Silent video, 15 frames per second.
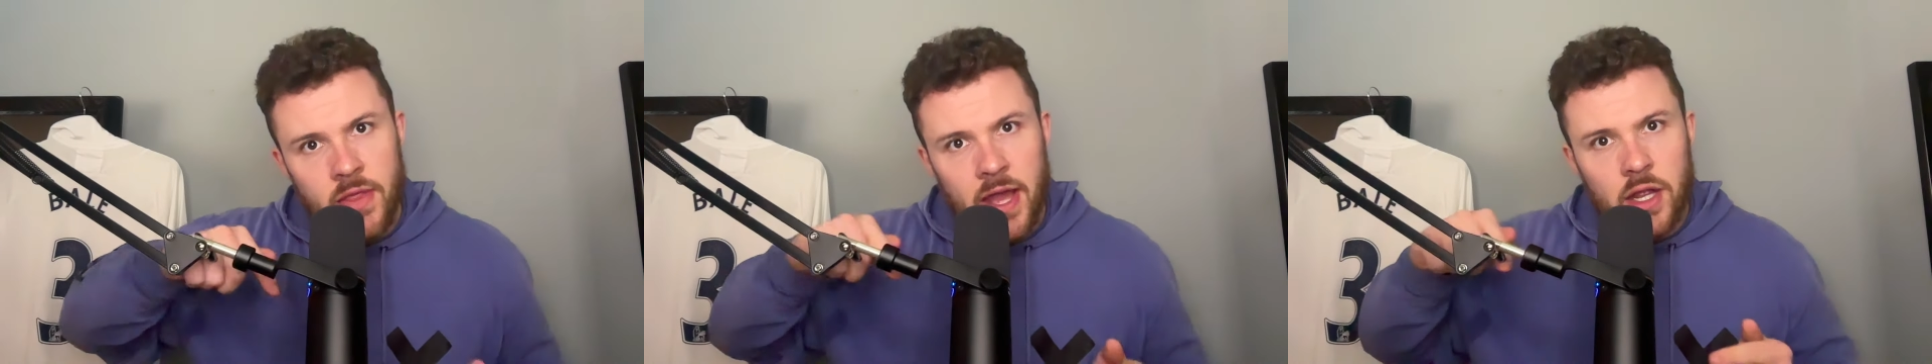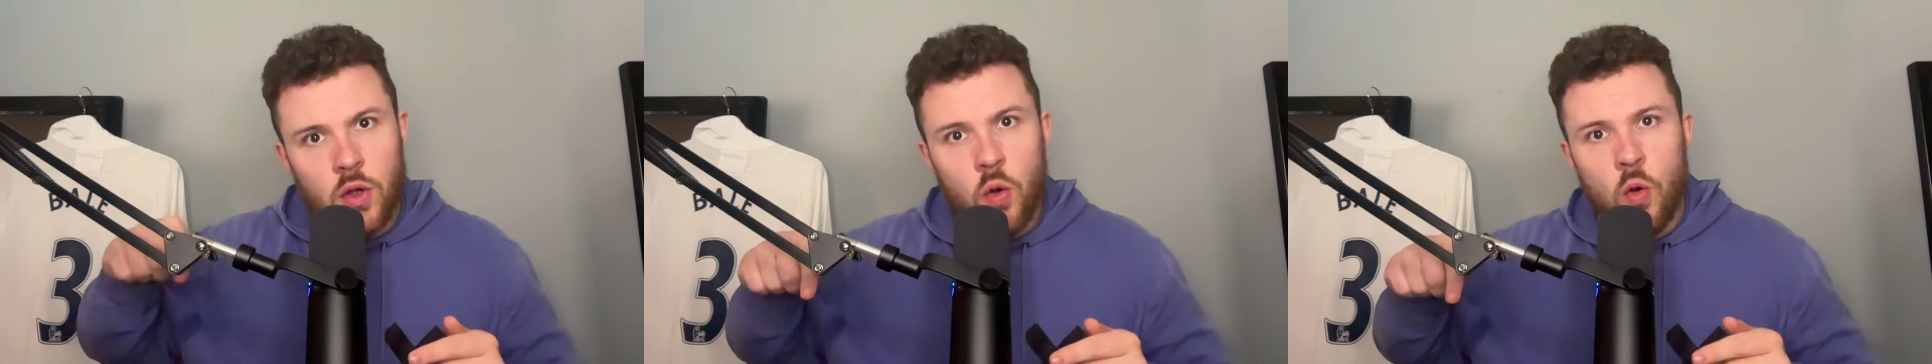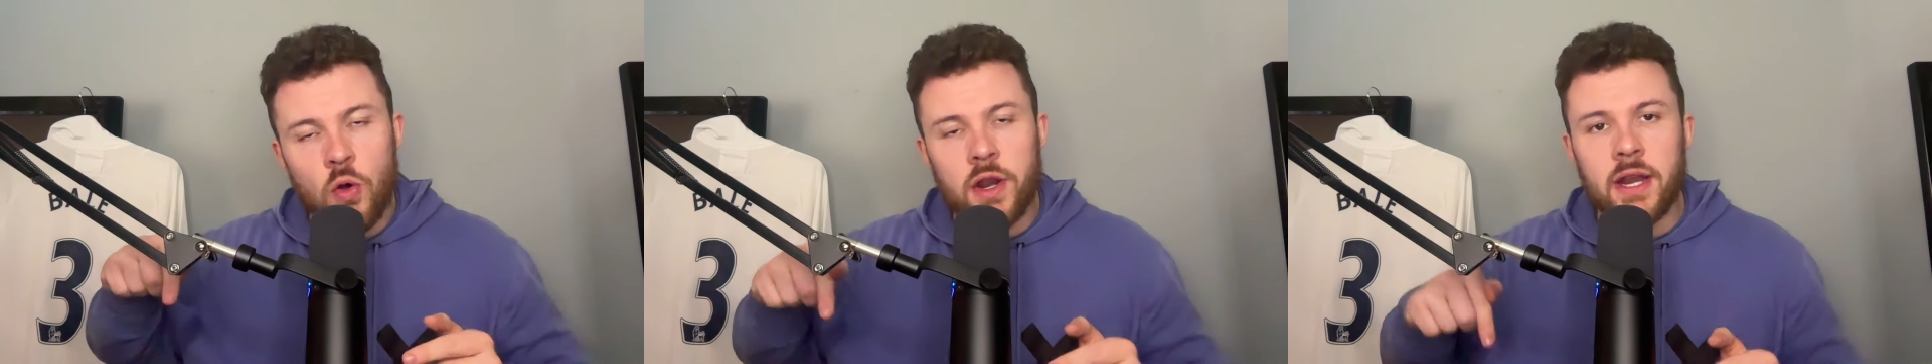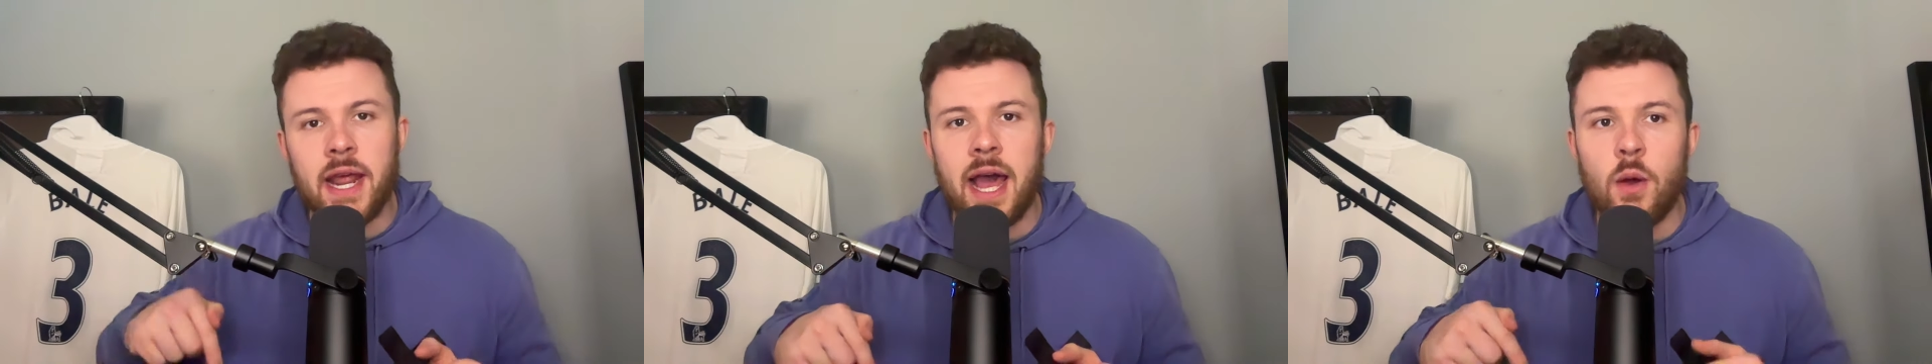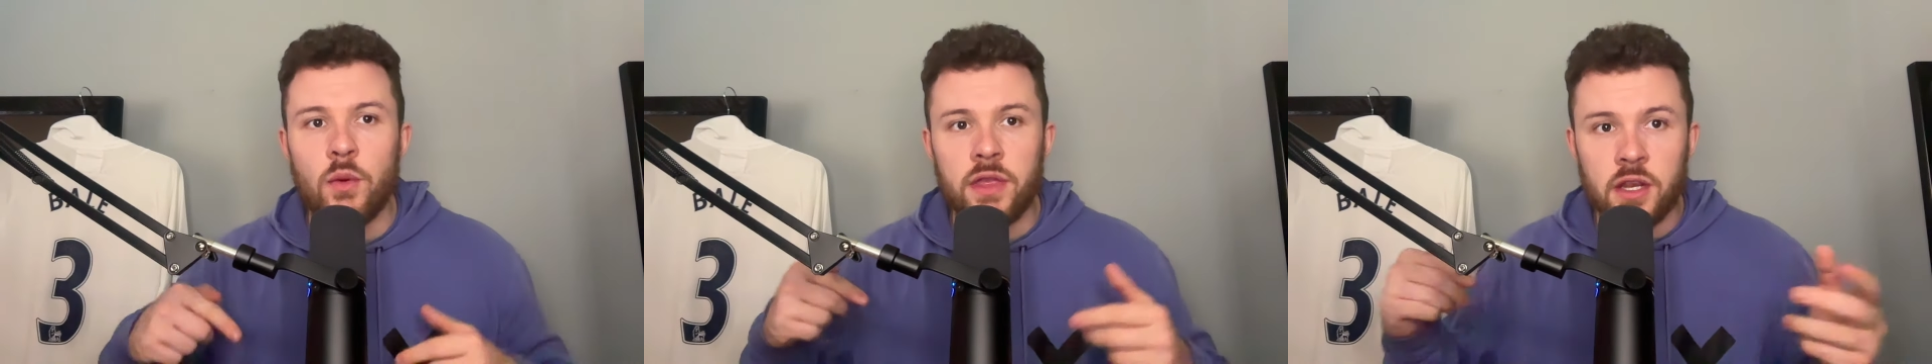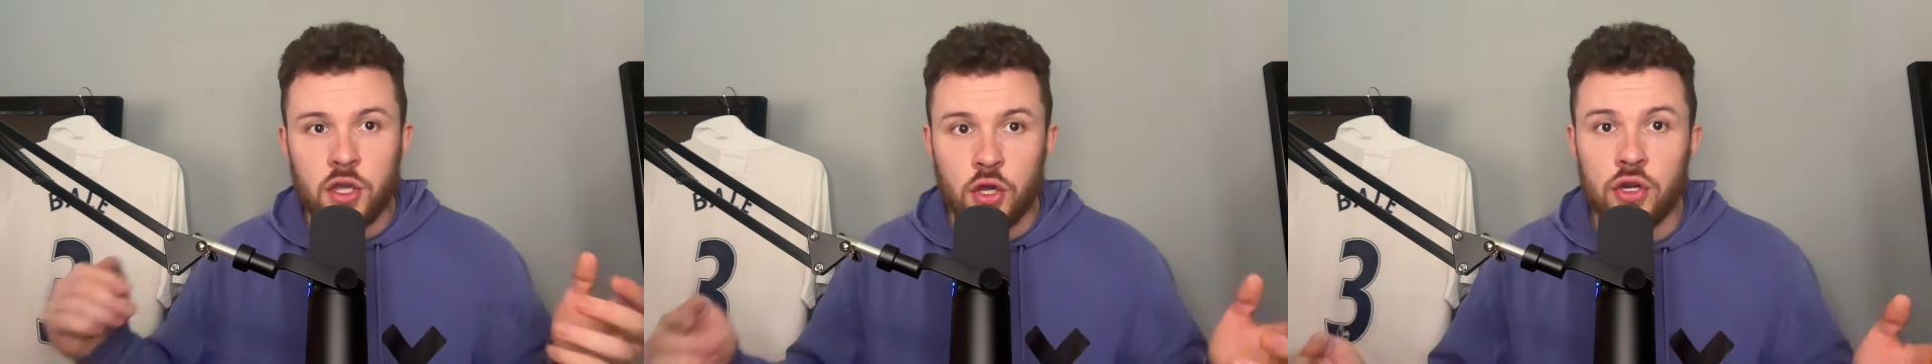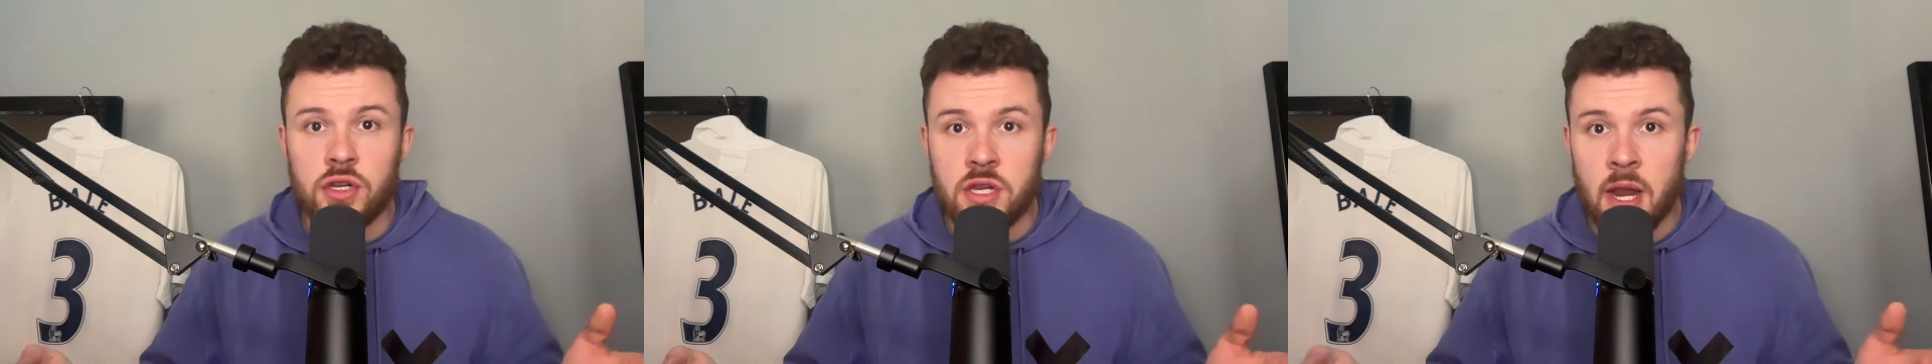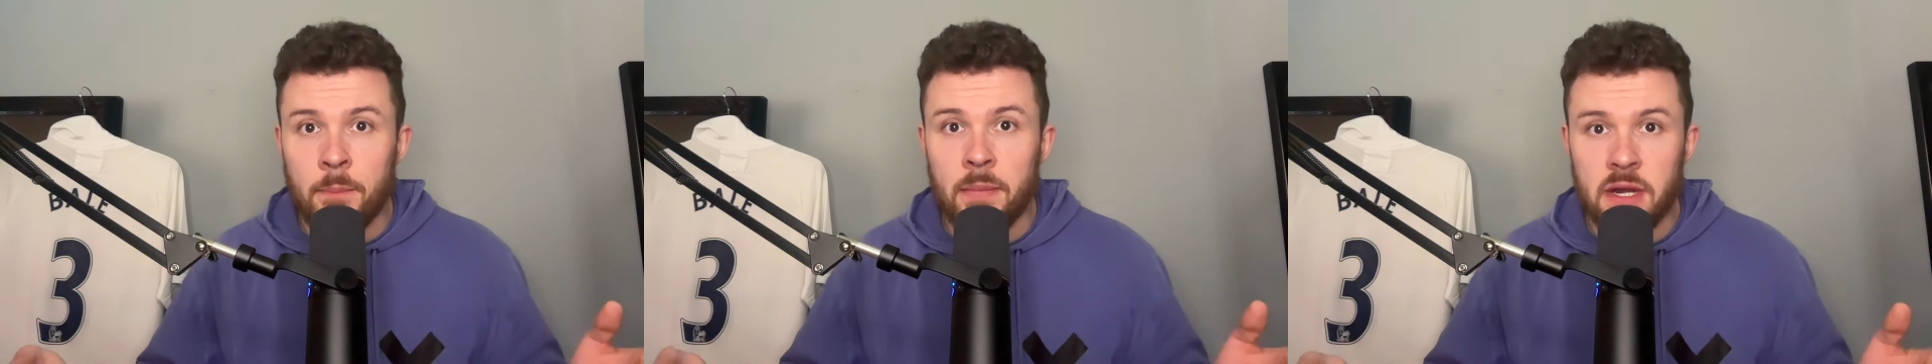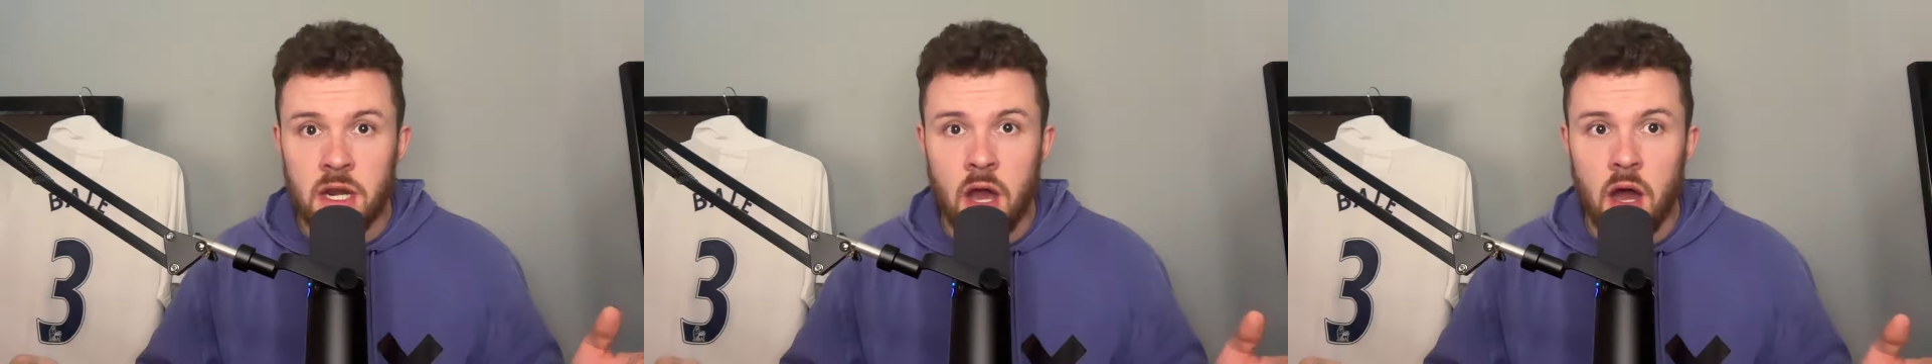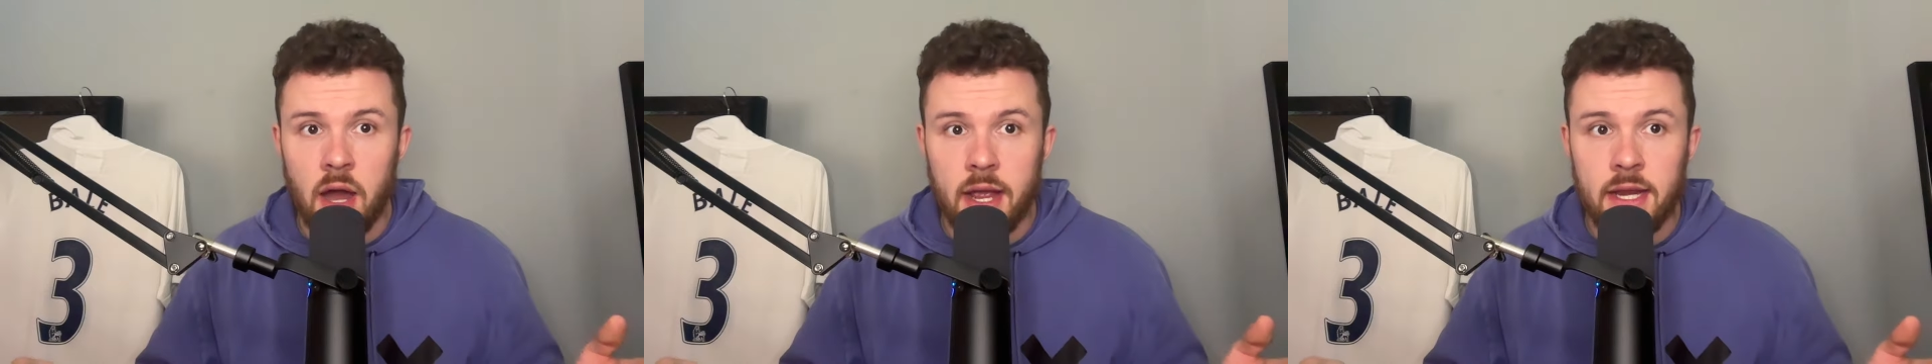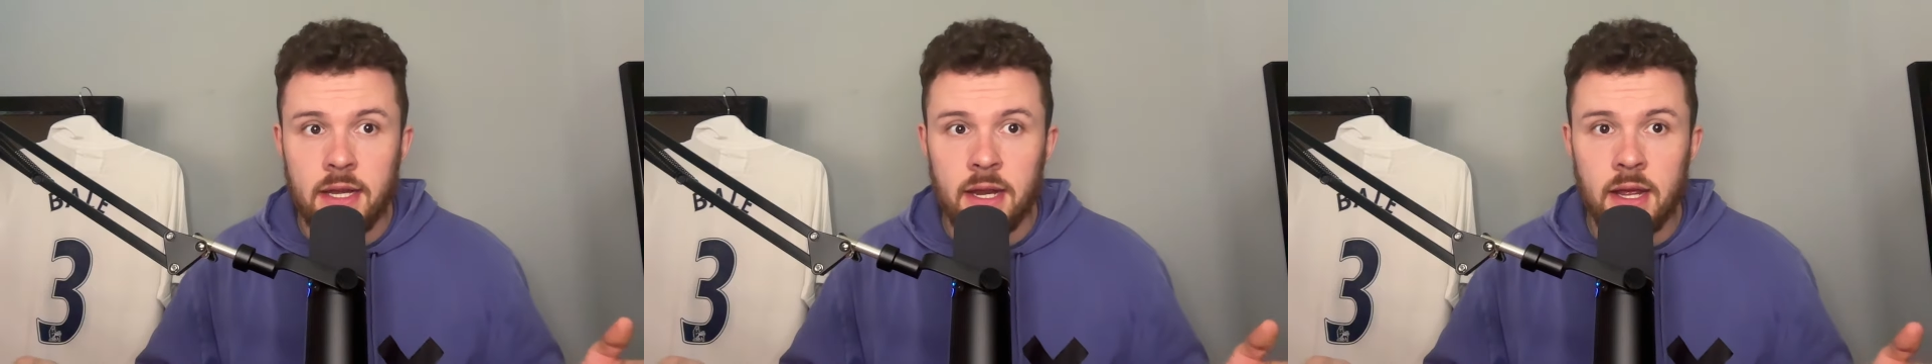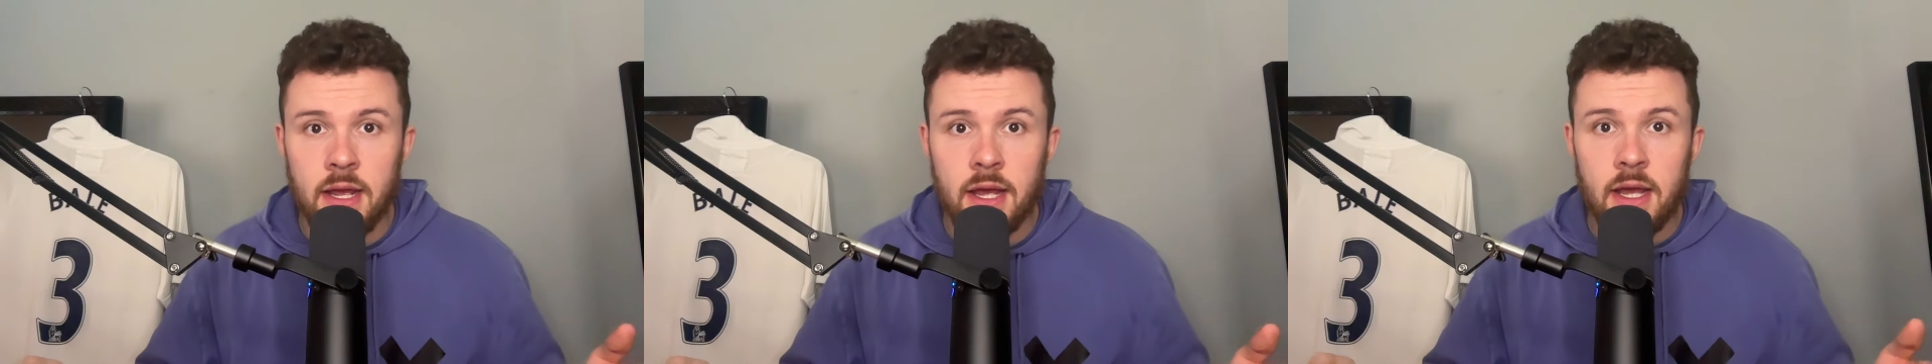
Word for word: that corner now with a good number nine.